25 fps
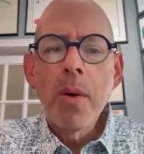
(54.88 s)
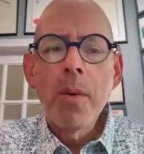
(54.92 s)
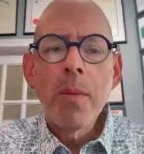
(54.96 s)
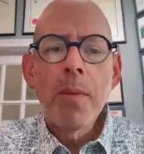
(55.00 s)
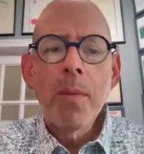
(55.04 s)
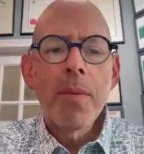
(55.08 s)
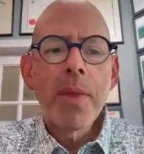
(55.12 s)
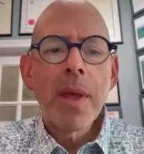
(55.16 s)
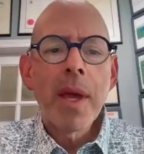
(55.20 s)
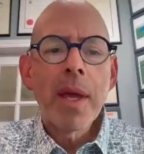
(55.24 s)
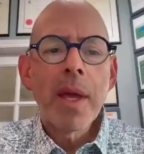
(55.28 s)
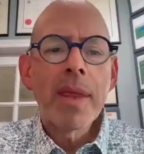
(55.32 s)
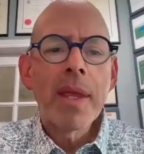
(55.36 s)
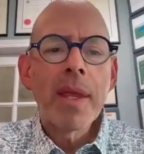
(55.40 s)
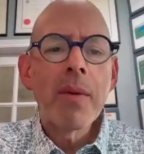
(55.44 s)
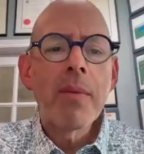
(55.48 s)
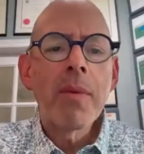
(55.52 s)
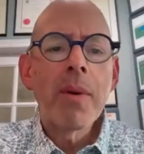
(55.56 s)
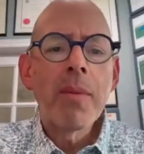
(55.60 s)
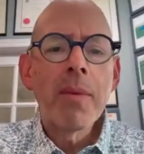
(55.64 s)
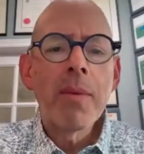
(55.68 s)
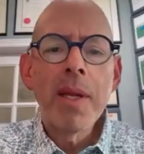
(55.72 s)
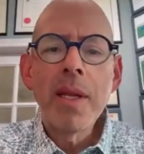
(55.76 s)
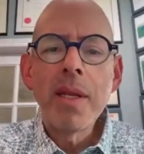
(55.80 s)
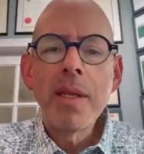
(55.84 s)
I think what
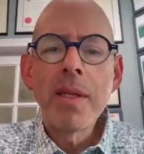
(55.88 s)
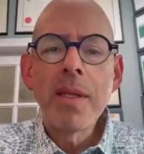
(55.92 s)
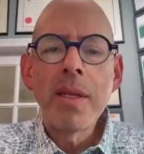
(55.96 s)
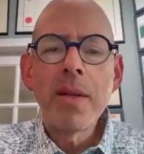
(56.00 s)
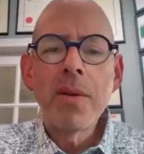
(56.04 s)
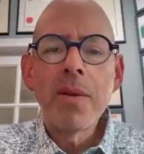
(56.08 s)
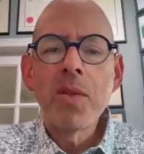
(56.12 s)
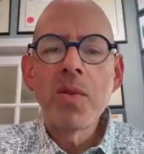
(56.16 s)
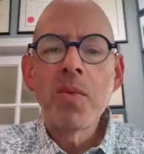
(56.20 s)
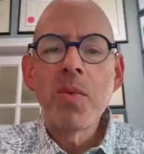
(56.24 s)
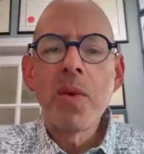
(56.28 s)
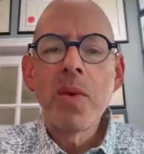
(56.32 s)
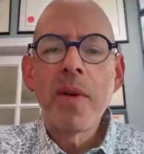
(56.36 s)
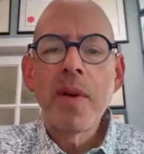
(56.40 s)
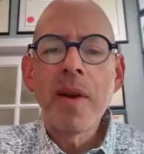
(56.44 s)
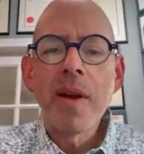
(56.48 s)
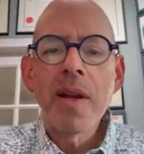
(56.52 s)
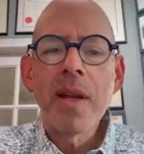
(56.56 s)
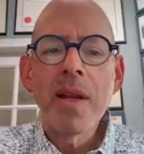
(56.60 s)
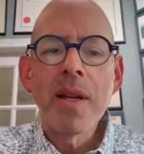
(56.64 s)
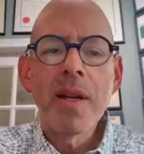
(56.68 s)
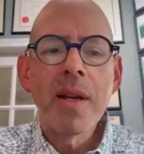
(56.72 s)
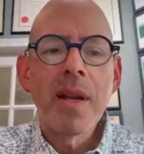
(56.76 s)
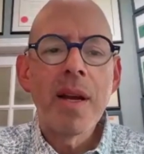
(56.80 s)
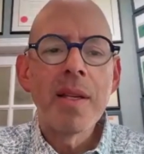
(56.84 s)
we need to do is we
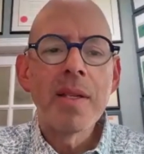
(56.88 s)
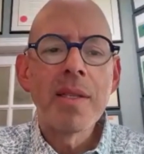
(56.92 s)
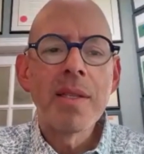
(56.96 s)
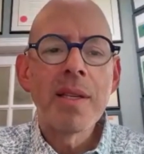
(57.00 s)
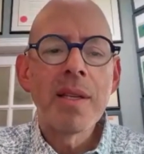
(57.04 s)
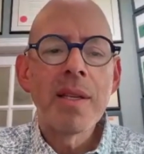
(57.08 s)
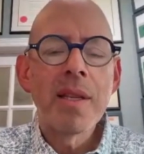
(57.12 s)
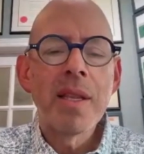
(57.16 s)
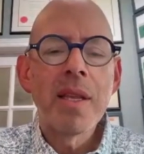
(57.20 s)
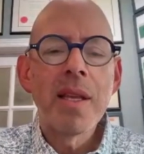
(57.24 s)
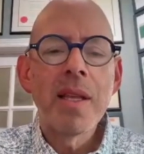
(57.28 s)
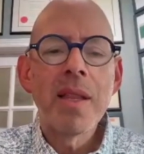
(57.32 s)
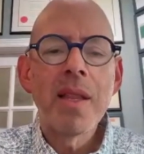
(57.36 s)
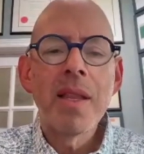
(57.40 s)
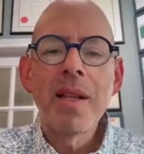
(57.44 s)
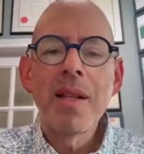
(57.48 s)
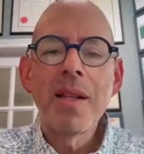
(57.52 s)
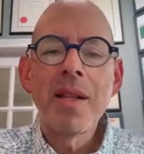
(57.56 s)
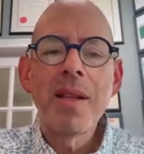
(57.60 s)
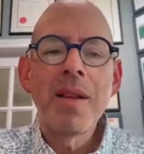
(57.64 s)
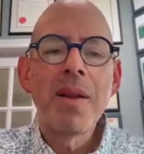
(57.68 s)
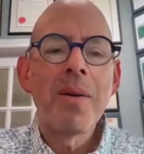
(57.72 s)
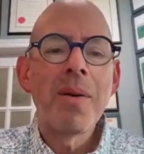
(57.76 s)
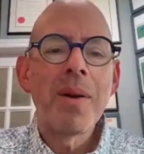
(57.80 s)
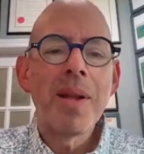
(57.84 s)
recognize that it
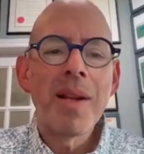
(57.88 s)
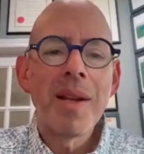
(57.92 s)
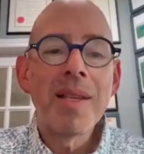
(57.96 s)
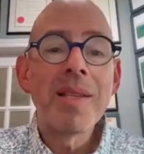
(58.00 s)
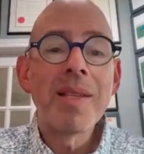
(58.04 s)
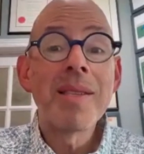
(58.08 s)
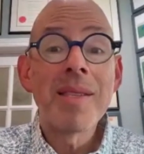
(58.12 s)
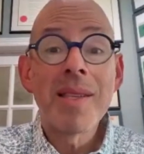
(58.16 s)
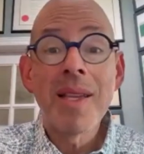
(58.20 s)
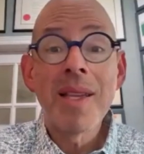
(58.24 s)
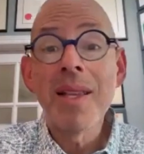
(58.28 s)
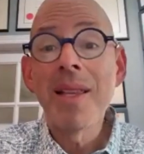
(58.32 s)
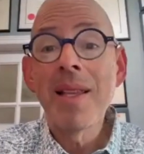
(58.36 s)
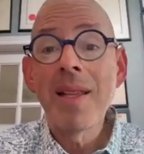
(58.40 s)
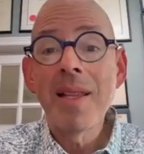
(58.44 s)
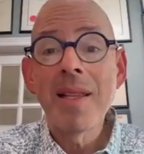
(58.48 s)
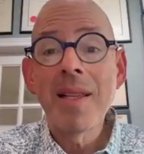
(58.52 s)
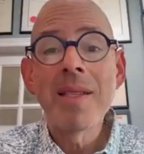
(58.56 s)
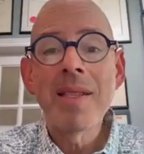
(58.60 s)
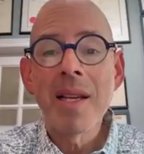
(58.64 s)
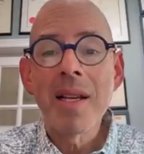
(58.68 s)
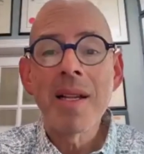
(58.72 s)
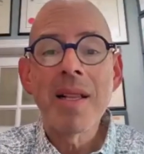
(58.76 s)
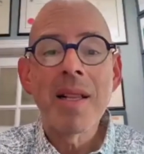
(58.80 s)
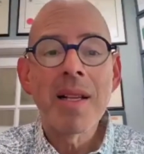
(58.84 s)
is a little
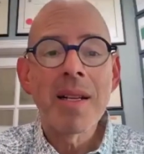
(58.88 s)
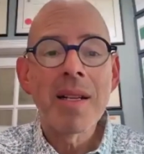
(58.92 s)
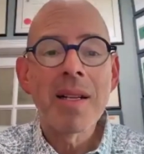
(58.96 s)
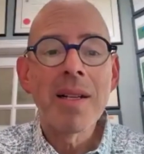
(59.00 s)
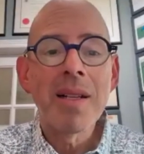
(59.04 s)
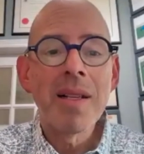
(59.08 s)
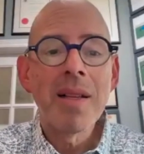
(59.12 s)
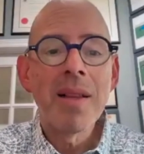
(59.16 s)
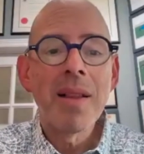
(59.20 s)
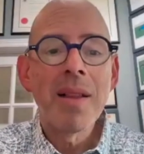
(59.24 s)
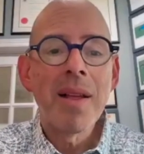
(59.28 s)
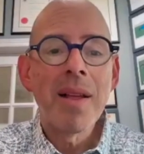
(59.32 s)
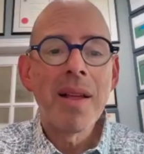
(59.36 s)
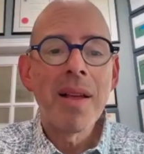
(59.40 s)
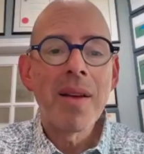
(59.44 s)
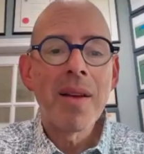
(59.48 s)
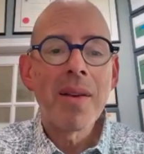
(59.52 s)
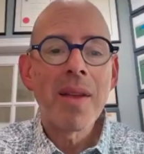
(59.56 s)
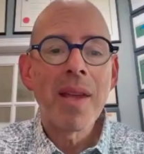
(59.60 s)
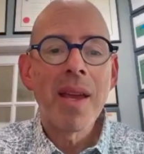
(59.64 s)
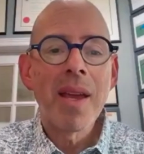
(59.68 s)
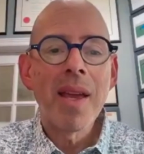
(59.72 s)
cyclical. Okay,